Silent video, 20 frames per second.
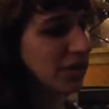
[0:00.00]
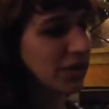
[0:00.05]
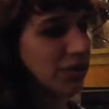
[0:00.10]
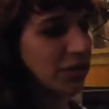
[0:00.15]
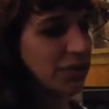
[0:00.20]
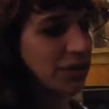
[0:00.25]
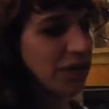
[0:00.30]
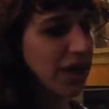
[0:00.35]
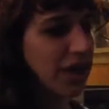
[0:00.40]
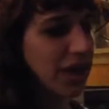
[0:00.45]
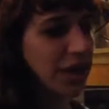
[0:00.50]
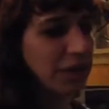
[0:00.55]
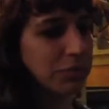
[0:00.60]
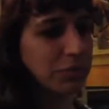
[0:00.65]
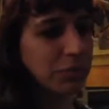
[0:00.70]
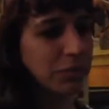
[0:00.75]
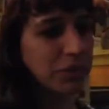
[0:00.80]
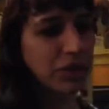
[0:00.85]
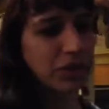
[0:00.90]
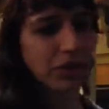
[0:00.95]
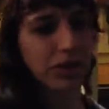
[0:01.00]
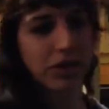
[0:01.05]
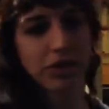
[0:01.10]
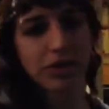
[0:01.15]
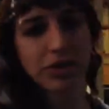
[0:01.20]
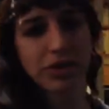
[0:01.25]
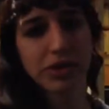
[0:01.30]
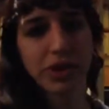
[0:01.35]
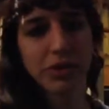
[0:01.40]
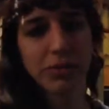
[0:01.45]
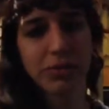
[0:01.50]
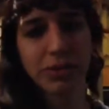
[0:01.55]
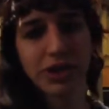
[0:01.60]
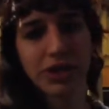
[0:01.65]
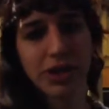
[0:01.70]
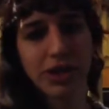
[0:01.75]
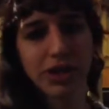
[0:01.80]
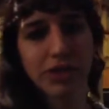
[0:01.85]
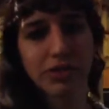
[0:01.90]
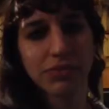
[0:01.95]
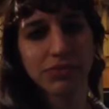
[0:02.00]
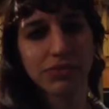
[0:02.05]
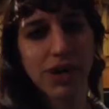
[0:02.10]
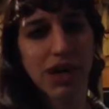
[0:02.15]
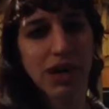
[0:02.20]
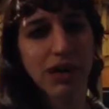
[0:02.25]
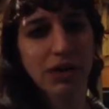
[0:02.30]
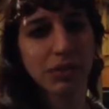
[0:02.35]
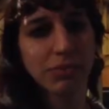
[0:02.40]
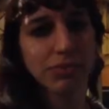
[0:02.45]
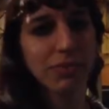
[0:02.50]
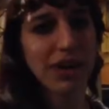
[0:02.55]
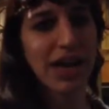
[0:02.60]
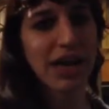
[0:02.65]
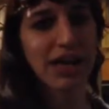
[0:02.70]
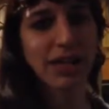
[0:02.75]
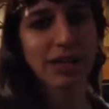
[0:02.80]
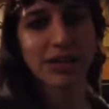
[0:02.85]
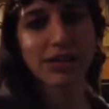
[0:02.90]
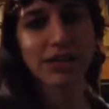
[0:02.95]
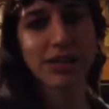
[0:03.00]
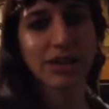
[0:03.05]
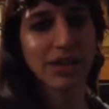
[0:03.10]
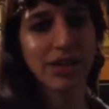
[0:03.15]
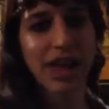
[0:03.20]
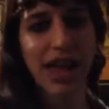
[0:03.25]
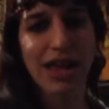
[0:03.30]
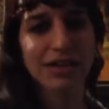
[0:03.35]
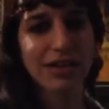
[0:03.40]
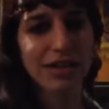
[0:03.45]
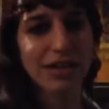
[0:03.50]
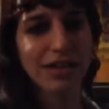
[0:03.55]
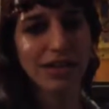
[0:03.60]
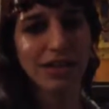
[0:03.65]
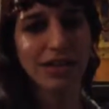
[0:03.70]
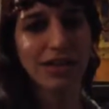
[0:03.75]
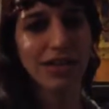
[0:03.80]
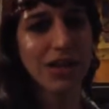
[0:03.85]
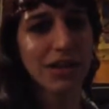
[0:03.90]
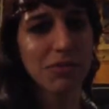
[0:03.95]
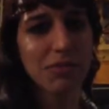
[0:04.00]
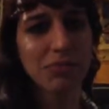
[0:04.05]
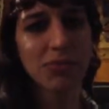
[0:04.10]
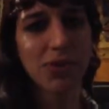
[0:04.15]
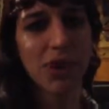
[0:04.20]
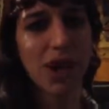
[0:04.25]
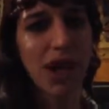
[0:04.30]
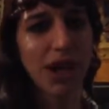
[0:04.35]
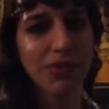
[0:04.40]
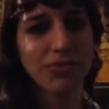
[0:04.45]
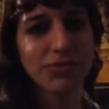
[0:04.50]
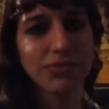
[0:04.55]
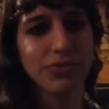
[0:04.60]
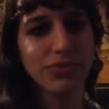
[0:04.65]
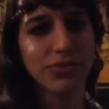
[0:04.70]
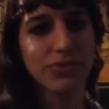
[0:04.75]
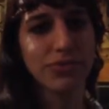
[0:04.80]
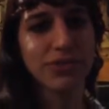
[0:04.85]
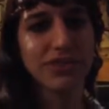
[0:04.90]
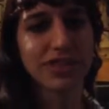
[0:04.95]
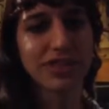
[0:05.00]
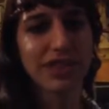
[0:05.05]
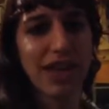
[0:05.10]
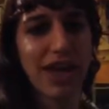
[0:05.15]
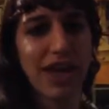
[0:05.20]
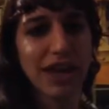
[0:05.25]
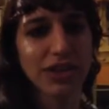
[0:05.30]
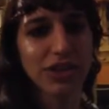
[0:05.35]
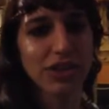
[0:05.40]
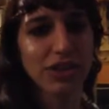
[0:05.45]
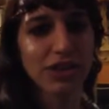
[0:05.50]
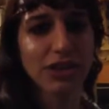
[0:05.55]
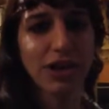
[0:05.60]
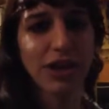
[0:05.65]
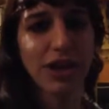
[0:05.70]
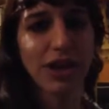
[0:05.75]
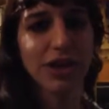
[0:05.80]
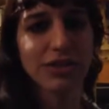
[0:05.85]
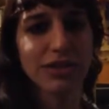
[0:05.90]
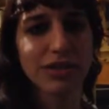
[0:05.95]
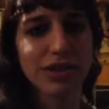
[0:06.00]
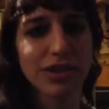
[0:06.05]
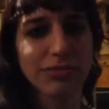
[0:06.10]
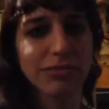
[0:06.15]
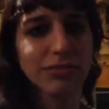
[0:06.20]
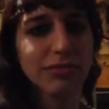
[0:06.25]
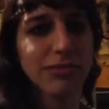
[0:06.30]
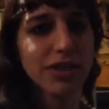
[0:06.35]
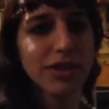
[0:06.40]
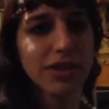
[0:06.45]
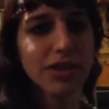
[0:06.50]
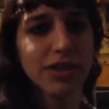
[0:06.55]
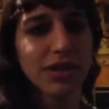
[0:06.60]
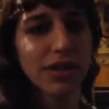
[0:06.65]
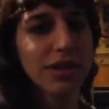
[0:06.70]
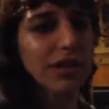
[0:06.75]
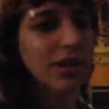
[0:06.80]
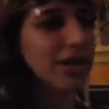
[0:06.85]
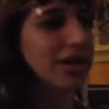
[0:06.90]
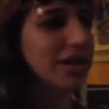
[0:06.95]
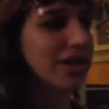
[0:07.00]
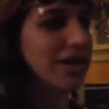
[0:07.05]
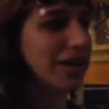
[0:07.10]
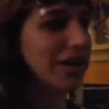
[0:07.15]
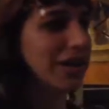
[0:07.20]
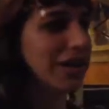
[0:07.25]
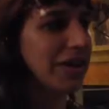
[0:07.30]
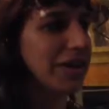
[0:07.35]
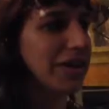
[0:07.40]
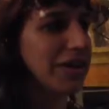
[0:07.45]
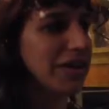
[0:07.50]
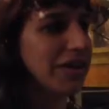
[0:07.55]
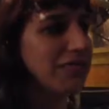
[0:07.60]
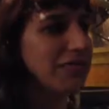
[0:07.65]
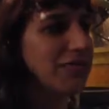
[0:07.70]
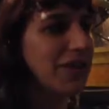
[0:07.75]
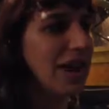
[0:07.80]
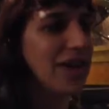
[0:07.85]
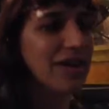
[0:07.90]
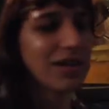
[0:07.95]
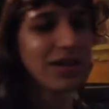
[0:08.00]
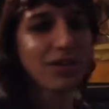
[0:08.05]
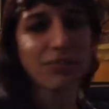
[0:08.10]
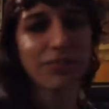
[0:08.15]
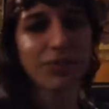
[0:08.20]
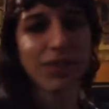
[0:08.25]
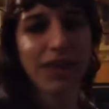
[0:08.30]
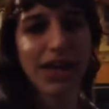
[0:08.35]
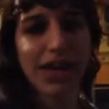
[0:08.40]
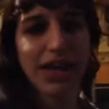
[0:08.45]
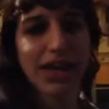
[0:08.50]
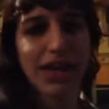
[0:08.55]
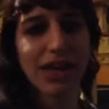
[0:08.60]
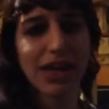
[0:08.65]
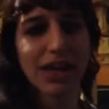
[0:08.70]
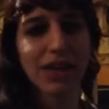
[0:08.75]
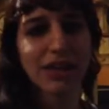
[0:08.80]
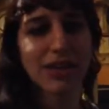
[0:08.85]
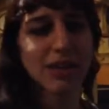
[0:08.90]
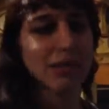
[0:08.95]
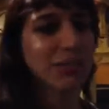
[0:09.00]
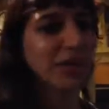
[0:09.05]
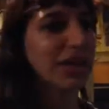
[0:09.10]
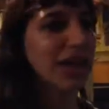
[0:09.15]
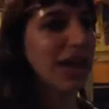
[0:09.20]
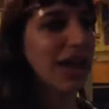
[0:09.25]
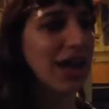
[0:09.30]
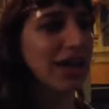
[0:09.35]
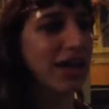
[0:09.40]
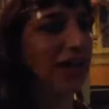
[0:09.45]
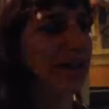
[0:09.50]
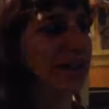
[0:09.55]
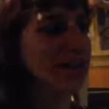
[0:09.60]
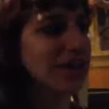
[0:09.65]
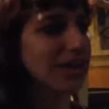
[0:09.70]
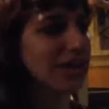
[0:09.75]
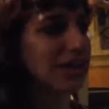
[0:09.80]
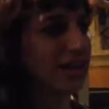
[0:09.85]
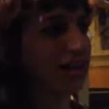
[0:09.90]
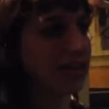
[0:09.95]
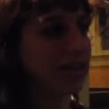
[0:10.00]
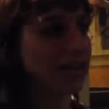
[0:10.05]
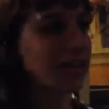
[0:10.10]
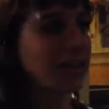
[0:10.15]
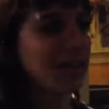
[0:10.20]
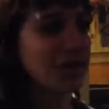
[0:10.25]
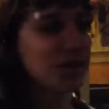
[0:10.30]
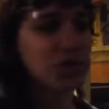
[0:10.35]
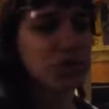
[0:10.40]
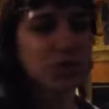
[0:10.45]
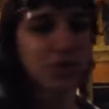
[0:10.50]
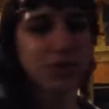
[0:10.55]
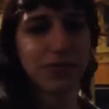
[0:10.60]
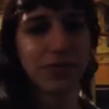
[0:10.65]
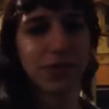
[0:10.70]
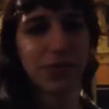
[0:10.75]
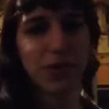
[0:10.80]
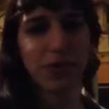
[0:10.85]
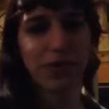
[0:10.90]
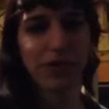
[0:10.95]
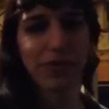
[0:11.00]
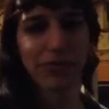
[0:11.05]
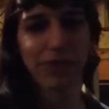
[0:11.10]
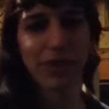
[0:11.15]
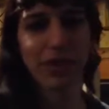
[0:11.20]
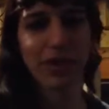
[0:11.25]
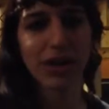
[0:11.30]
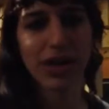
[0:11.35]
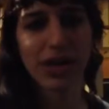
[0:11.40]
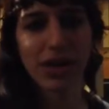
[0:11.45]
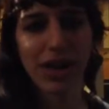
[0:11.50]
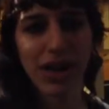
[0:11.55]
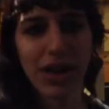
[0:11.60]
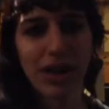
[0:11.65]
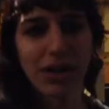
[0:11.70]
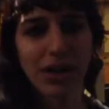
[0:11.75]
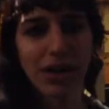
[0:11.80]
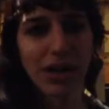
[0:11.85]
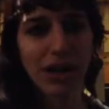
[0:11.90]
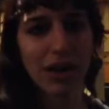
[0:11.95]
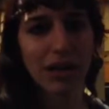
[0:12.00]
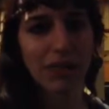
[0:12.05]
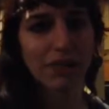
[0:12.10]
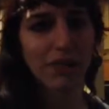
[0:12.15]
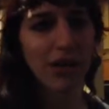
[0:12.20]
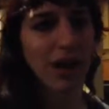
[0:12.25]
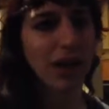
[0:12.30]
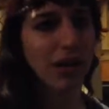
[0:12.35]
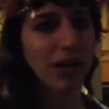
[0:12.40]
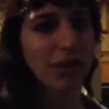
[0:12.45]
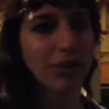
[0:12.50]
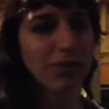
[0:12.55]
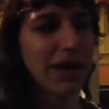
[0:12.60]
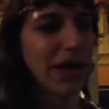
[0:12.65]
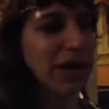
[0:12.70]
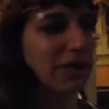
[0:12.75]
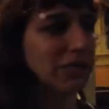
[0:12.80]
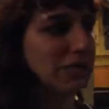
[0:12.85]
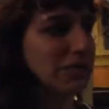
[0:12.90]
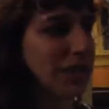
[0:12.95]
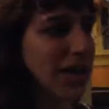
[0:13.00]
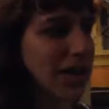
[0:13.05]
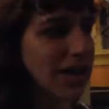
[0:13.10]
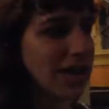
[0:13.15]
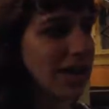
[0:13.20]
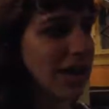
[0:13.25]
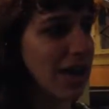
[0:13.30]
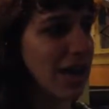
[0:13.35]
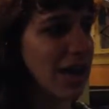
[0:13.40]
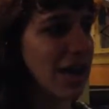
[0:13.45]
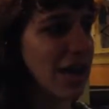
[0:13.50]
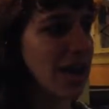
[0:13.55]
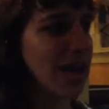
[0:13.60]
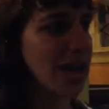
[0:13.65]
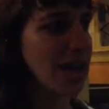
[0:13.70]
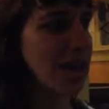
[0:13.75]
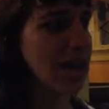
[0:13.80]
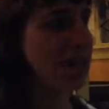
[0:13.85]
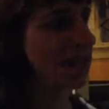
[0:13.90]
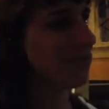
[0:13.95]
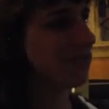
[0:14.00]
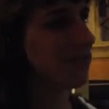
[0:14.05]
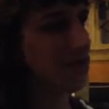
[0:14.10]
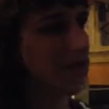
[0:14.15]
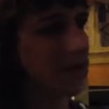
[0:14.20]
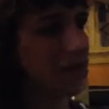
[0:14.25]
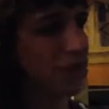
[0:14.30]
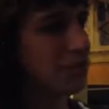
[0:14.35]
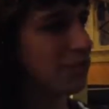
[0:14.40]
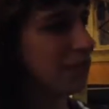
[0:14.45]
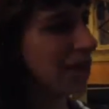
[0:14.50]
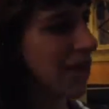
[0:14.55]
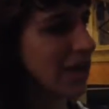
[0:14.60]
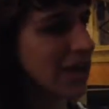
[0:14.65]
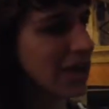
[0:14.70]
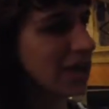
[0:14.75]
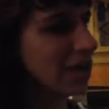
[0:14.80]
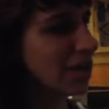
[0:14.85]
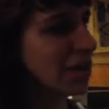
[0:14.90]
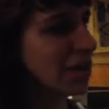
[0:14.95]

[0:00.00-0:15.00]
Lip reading: weirdo European, followed by classical improv / awesome violin playing. Then we had like country folk Americana, followed by reggae, followed by,